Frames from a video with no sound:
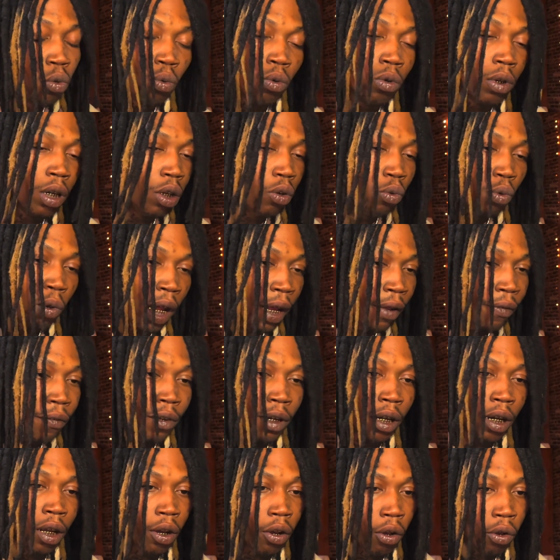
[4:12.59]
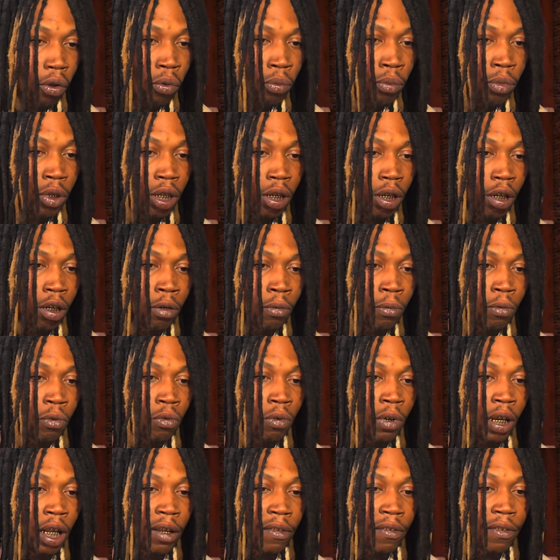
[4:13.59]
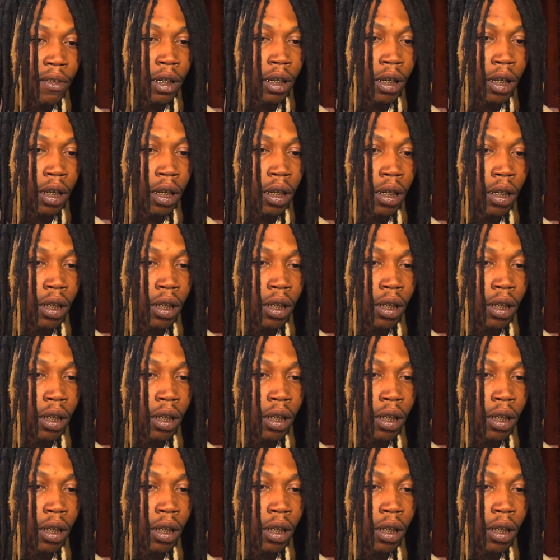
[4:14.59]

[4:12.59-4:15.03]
You not finna hold me up. You not finna,